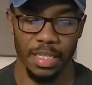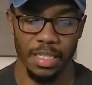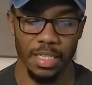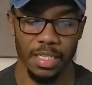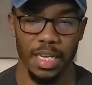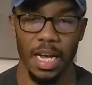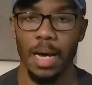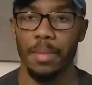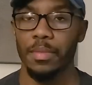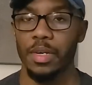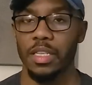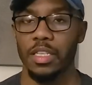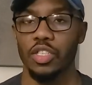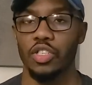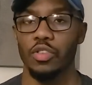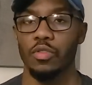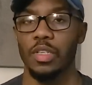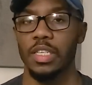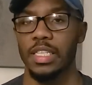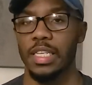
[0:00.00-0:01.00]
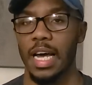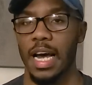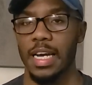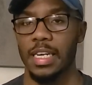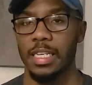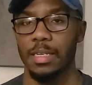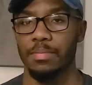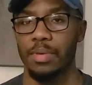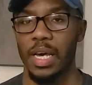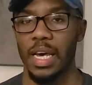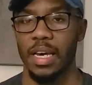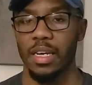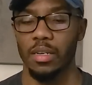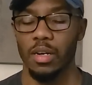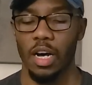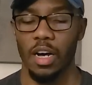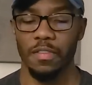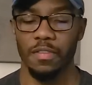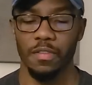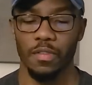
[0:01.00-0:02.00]
That does not mean that you cannot get paid
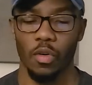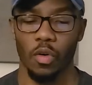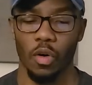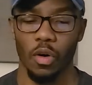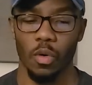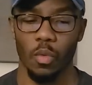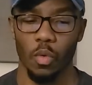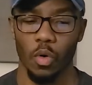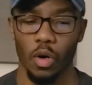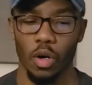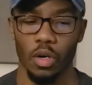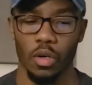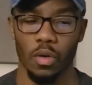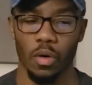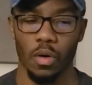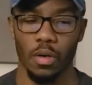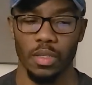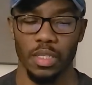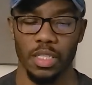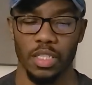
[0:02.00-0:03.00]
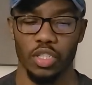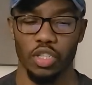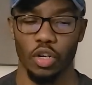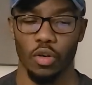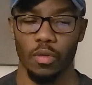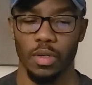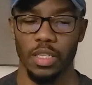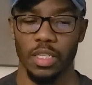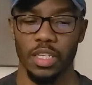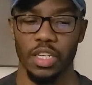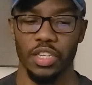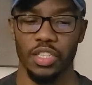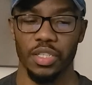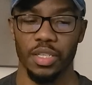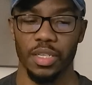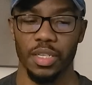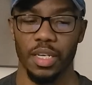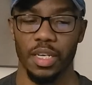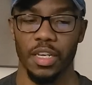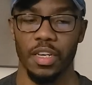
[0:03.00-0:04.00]
off of hard work, or at least showing
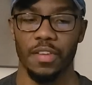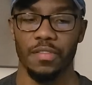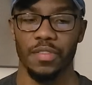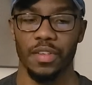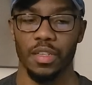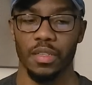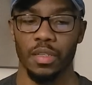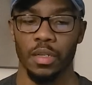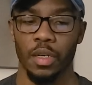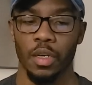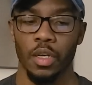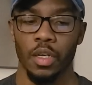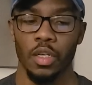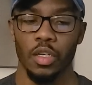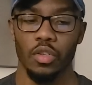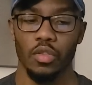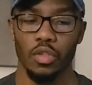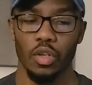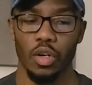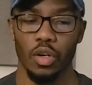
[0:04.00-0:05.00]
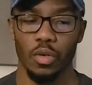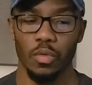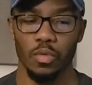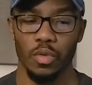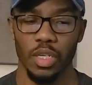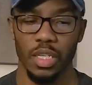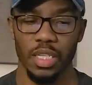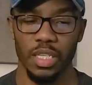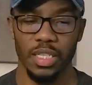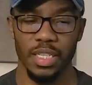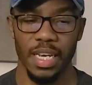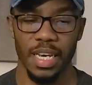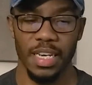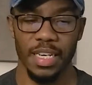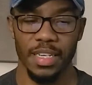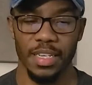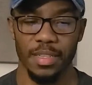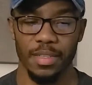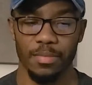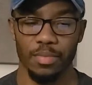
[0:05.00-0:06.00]
initiative and, really
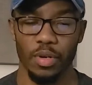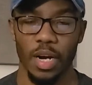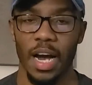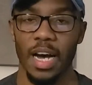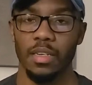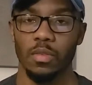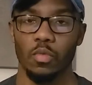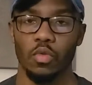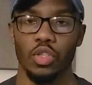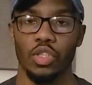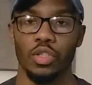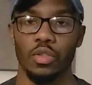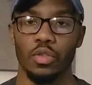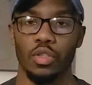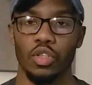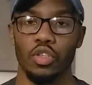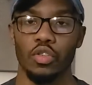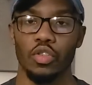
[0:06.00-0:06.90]
taking pride in what you do.